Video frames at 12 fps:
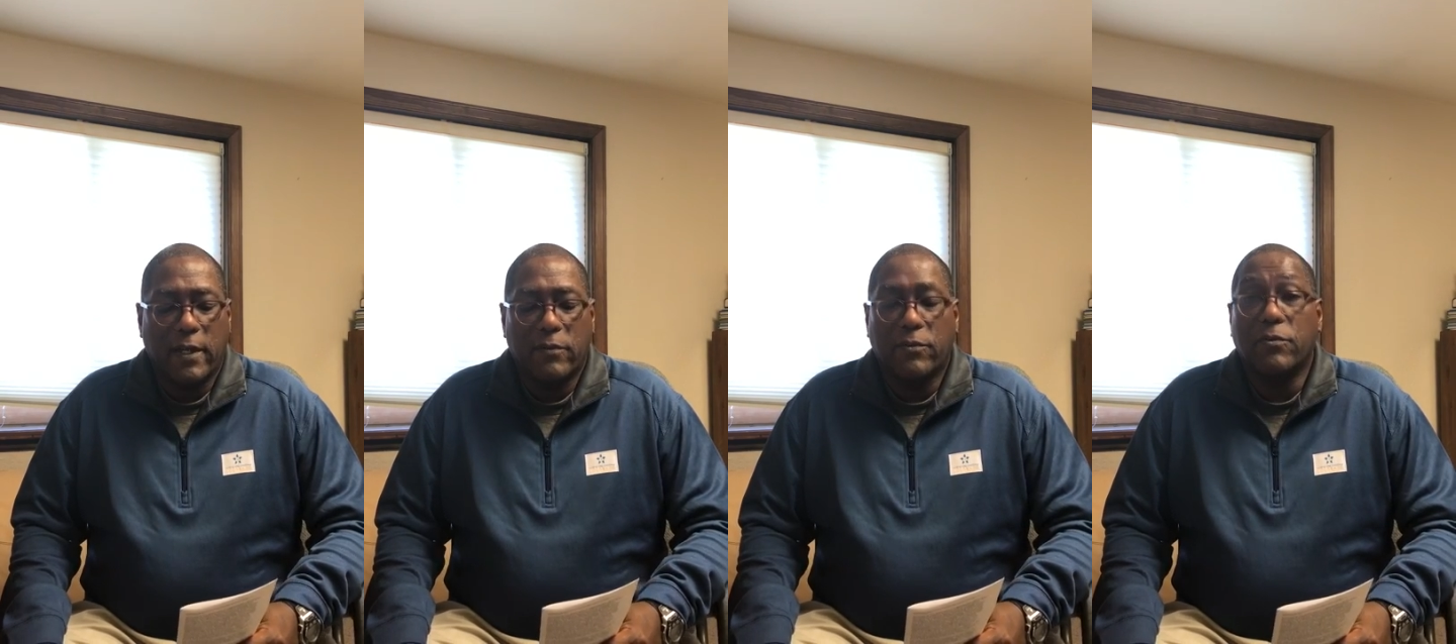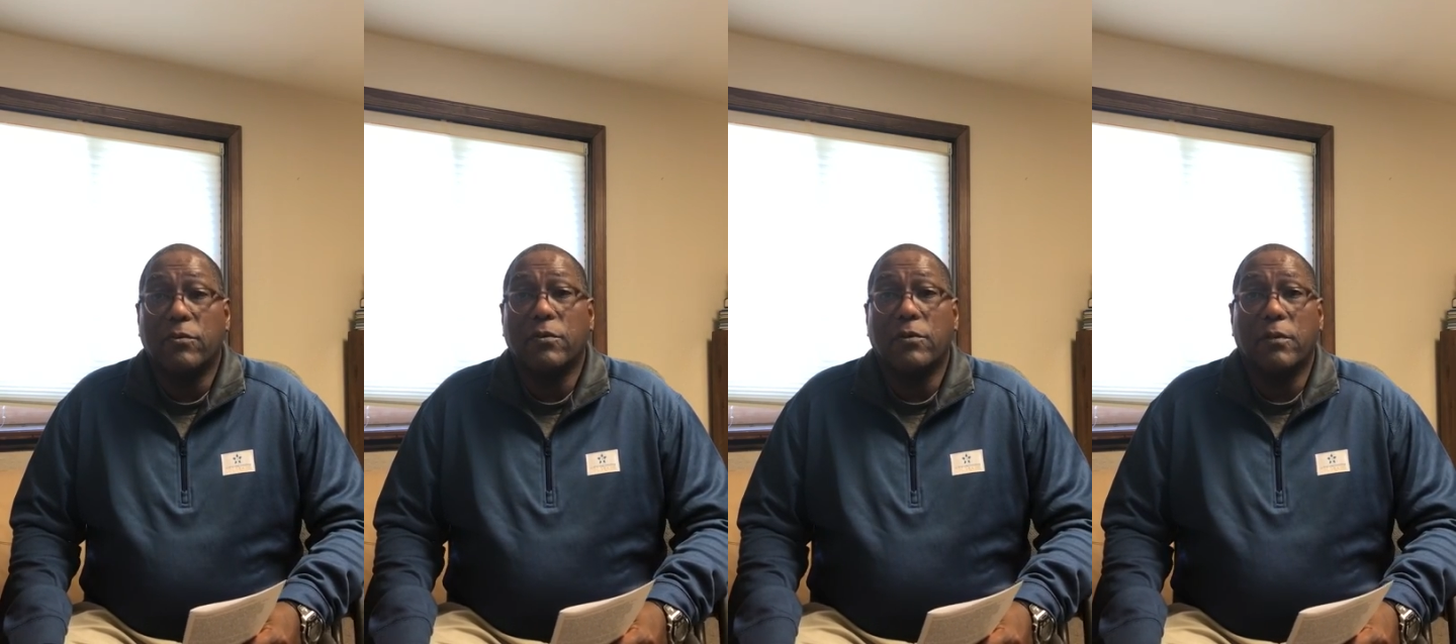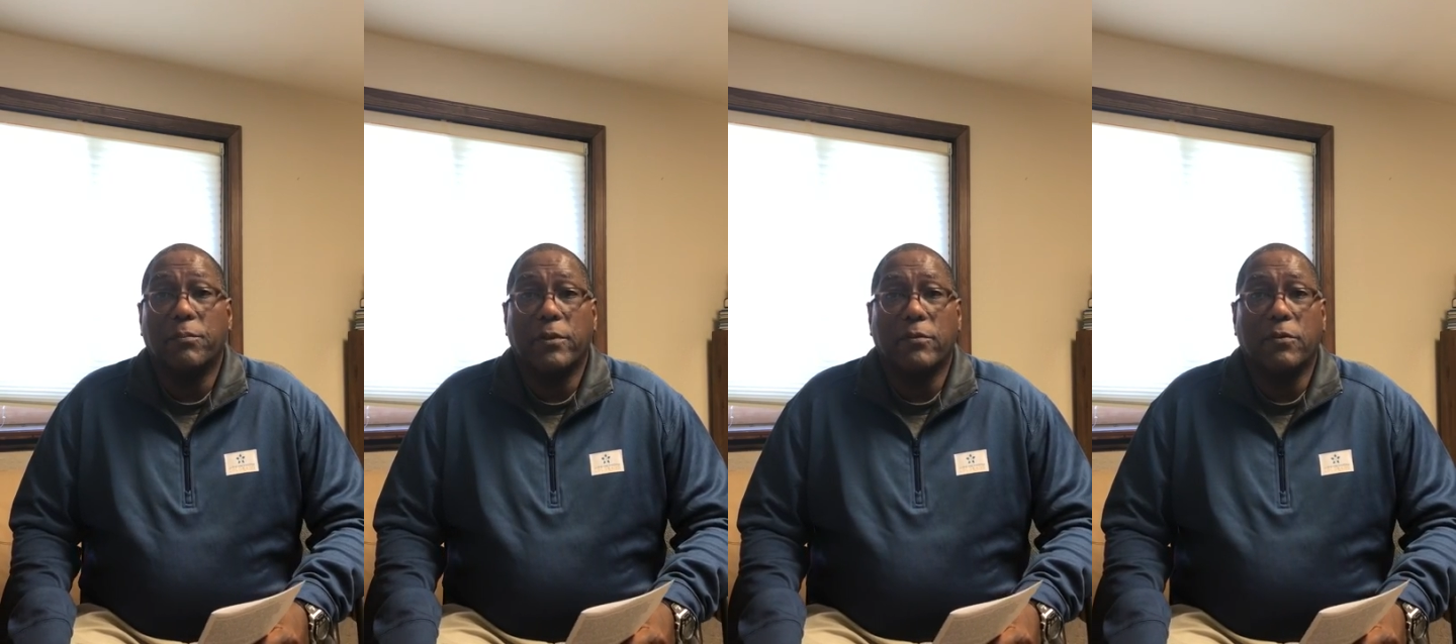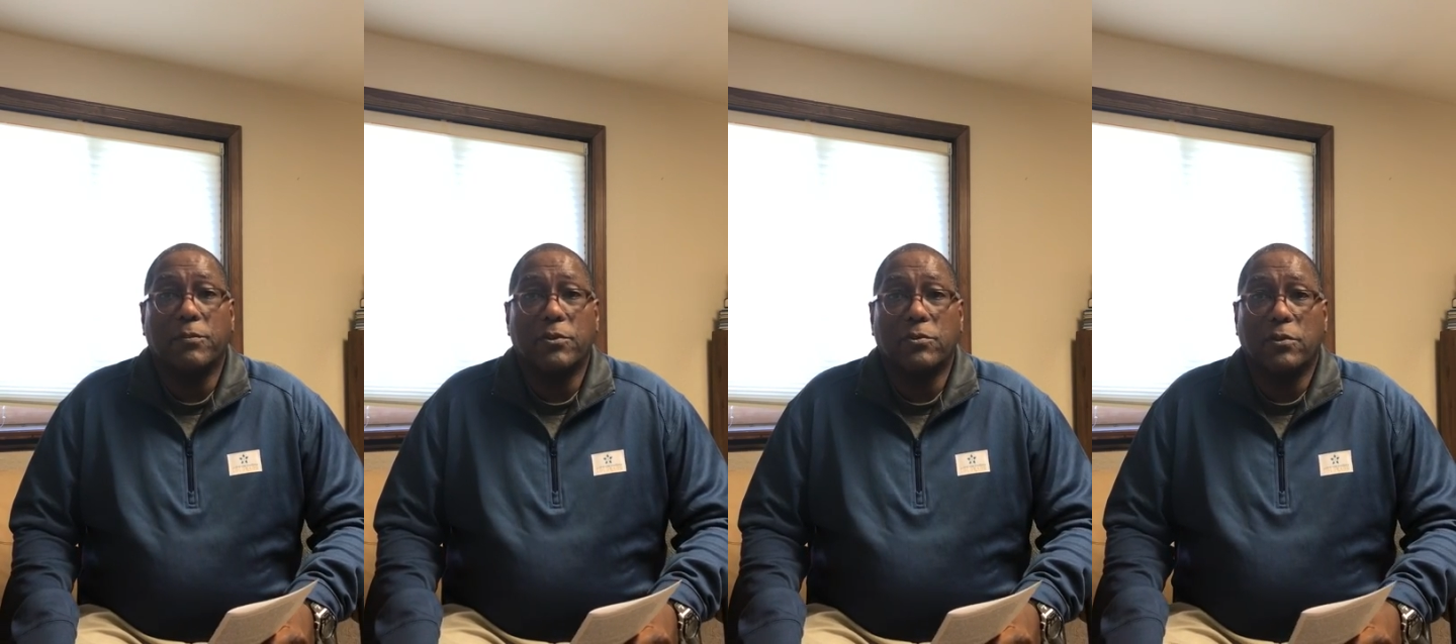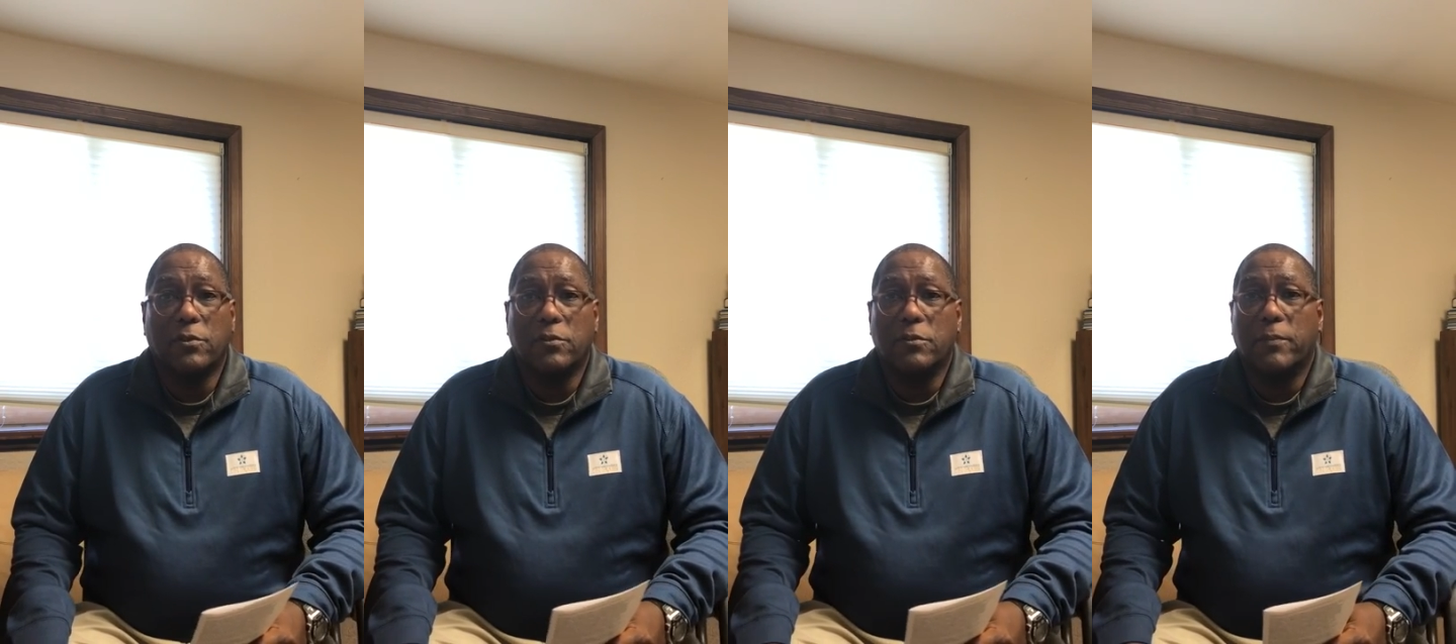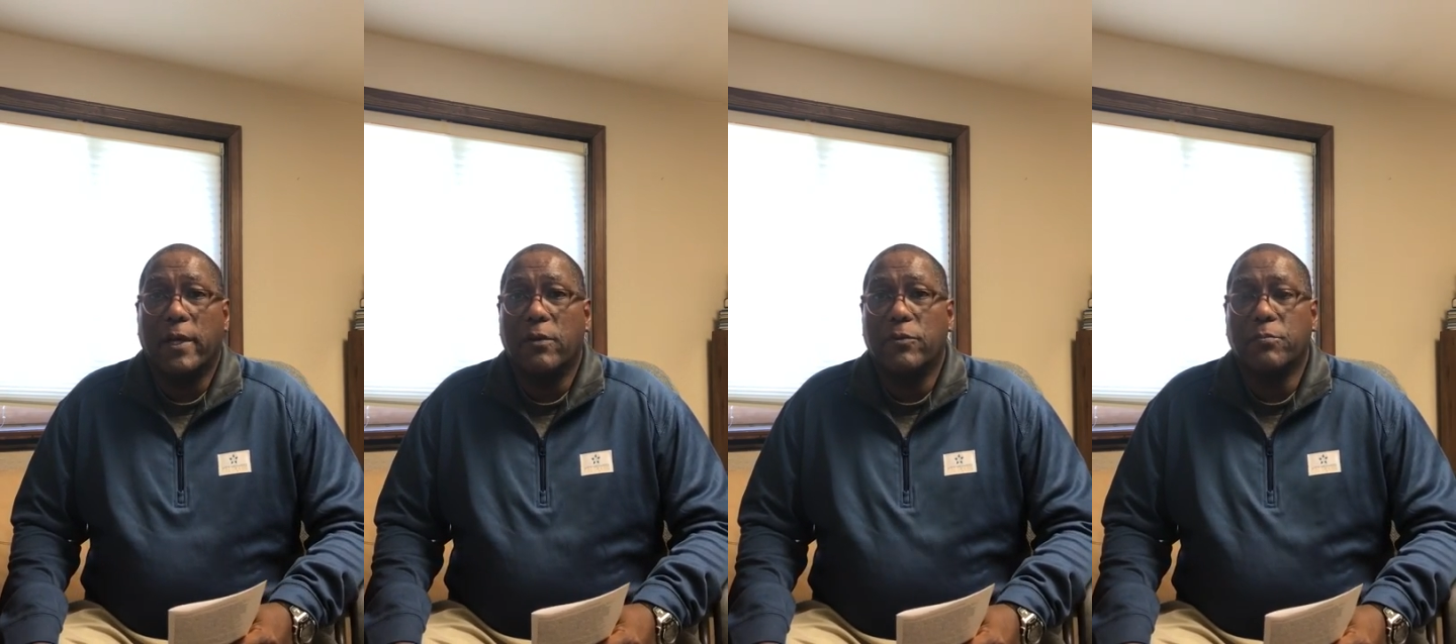Andrew's Episcopal Church in
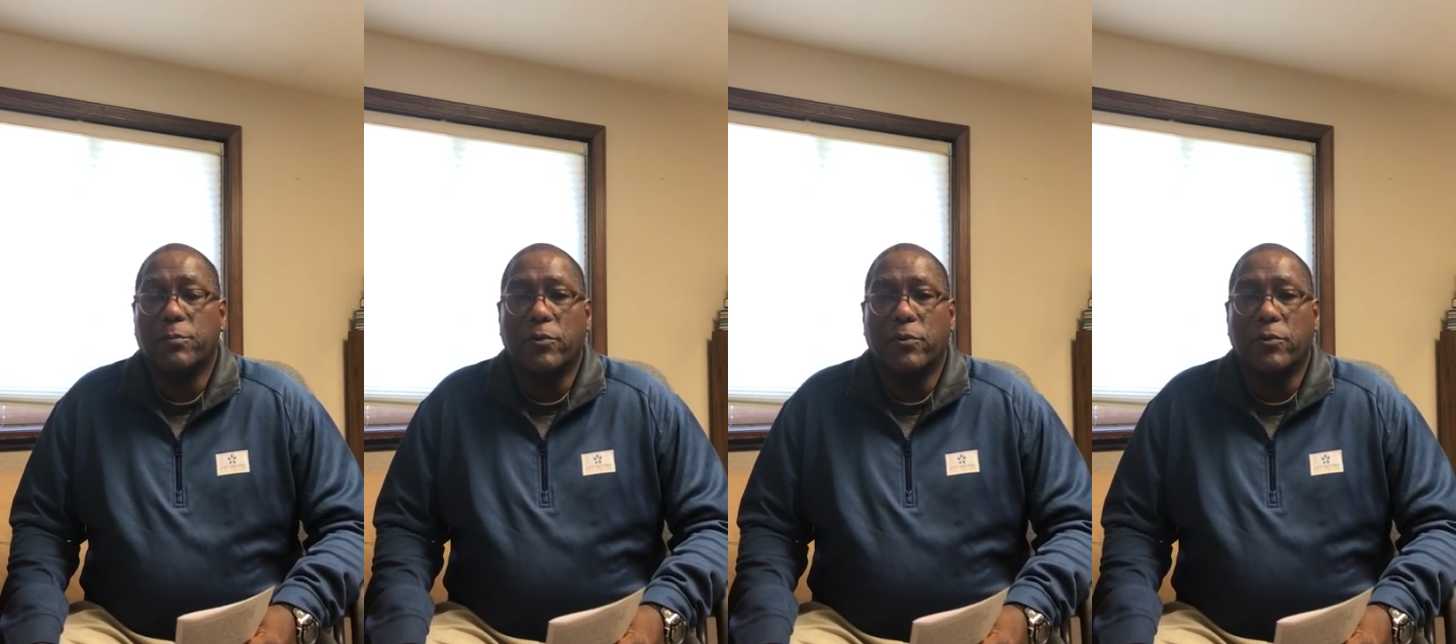Mayagüez,